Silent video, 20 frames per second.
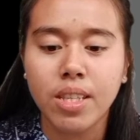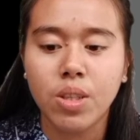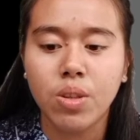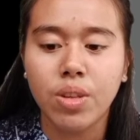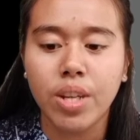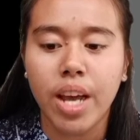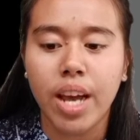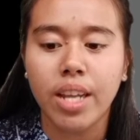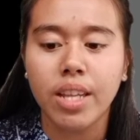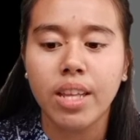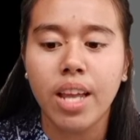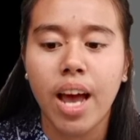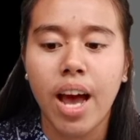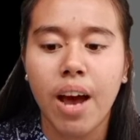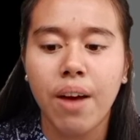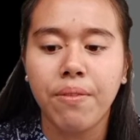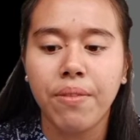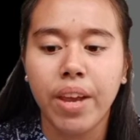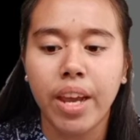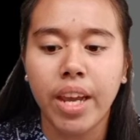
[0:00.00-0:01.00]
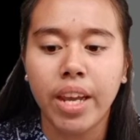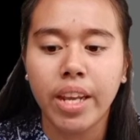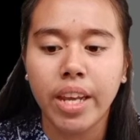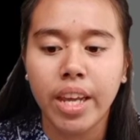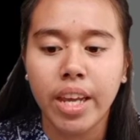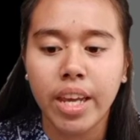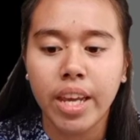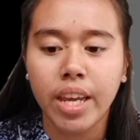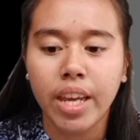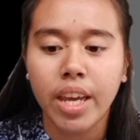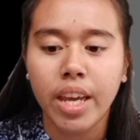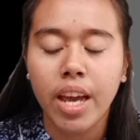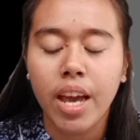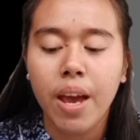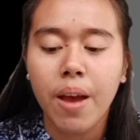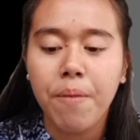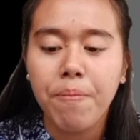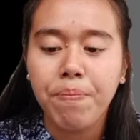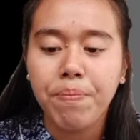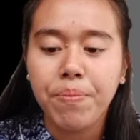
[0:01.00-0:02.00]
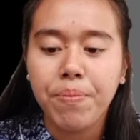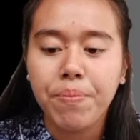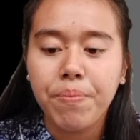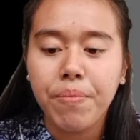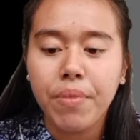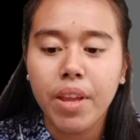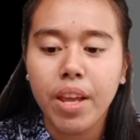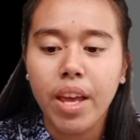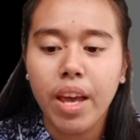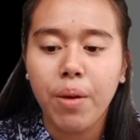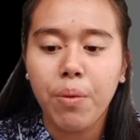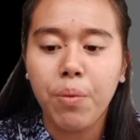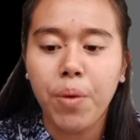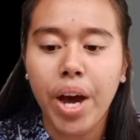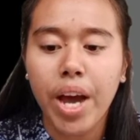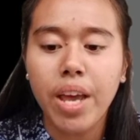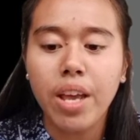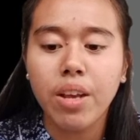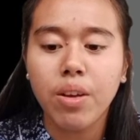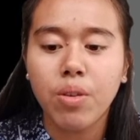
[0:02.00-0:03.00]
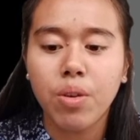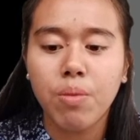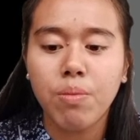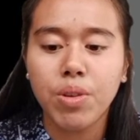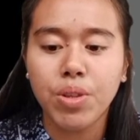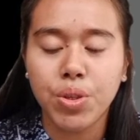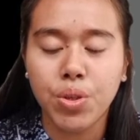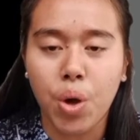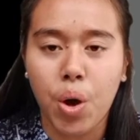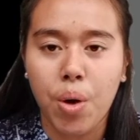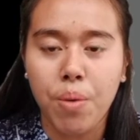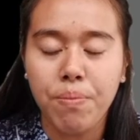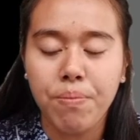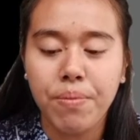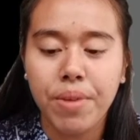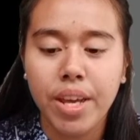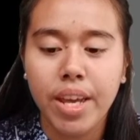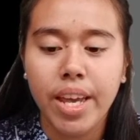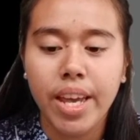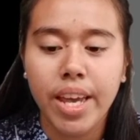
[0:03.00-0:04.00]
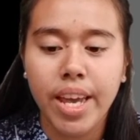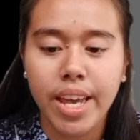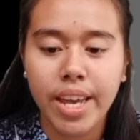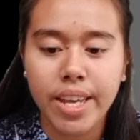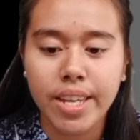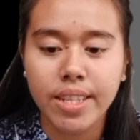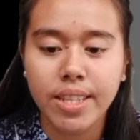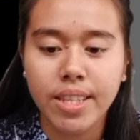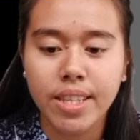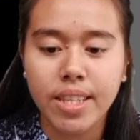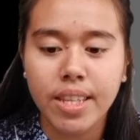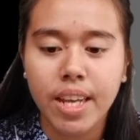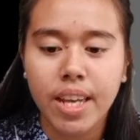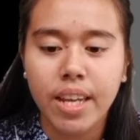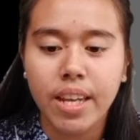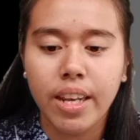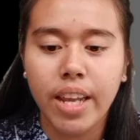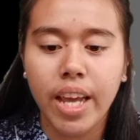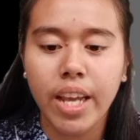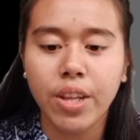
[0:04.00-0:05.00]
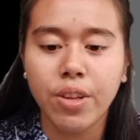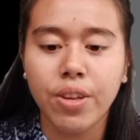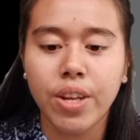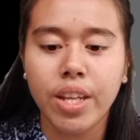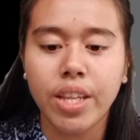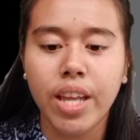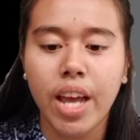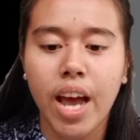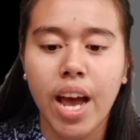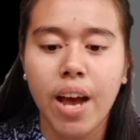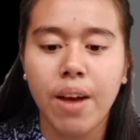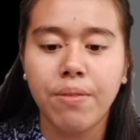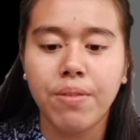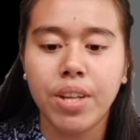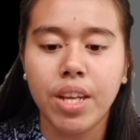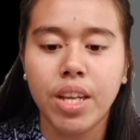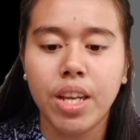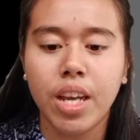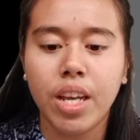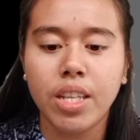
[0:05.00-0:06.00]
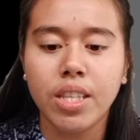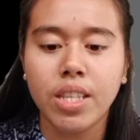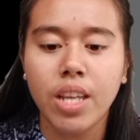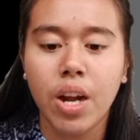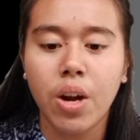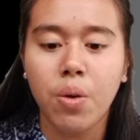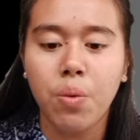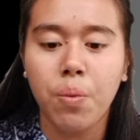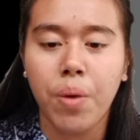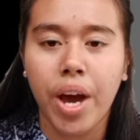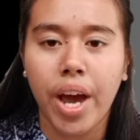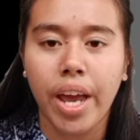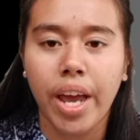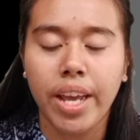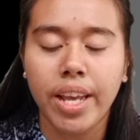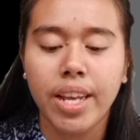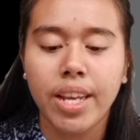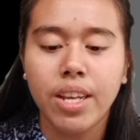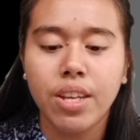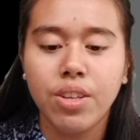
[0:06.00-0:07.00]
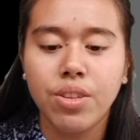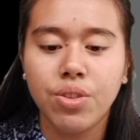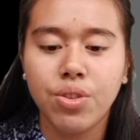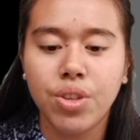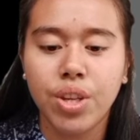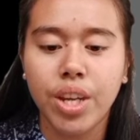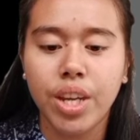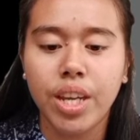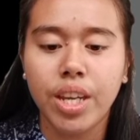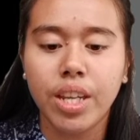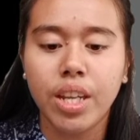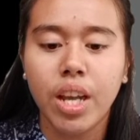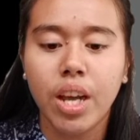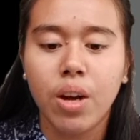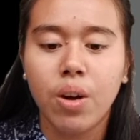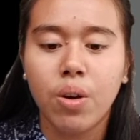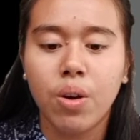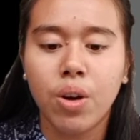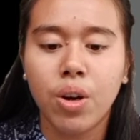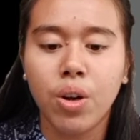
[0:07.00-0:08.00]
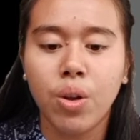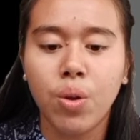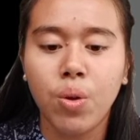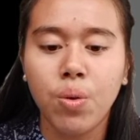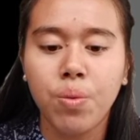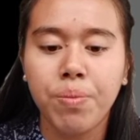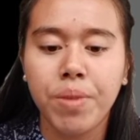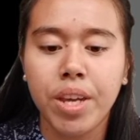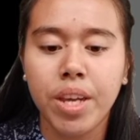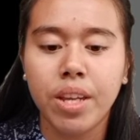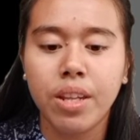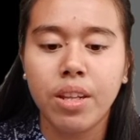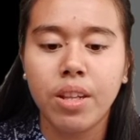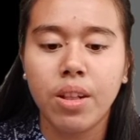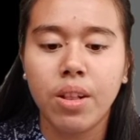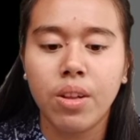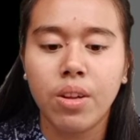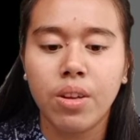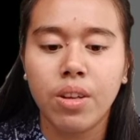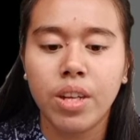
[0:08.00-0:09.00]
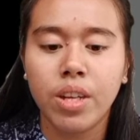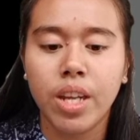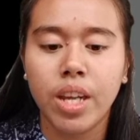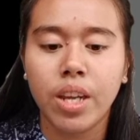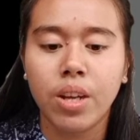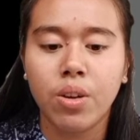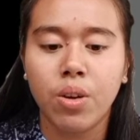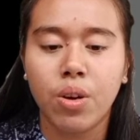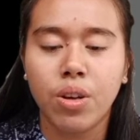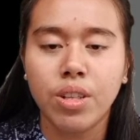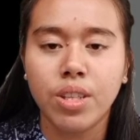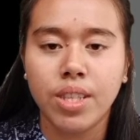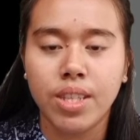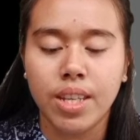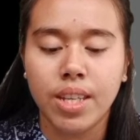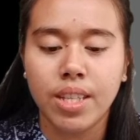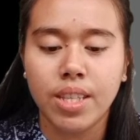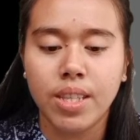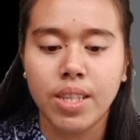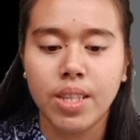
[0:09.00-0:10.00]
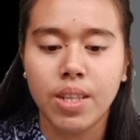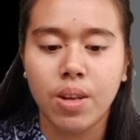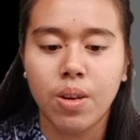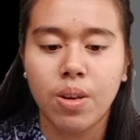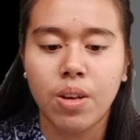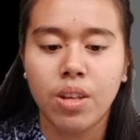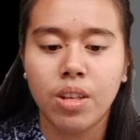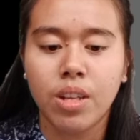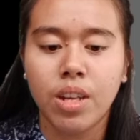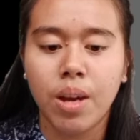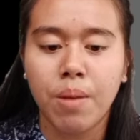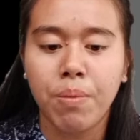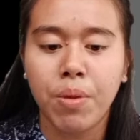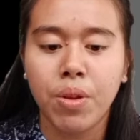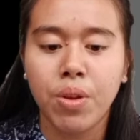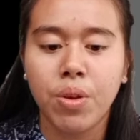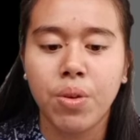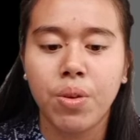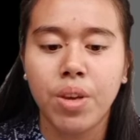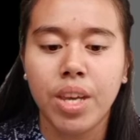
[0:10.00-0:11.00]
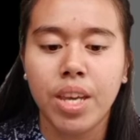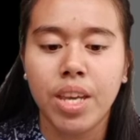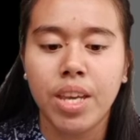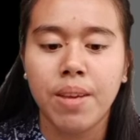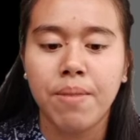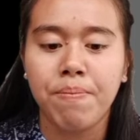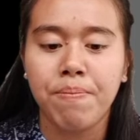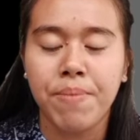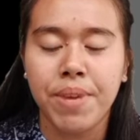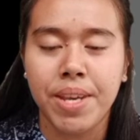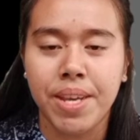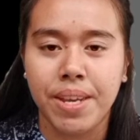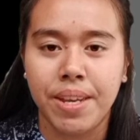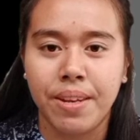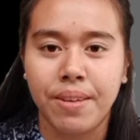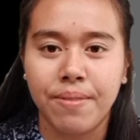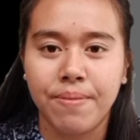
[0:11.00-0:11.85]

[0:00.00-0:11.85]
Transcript: do not have any Y chromosome, hence they do not have the SRY gene or Lumen Learning Courses or WEB.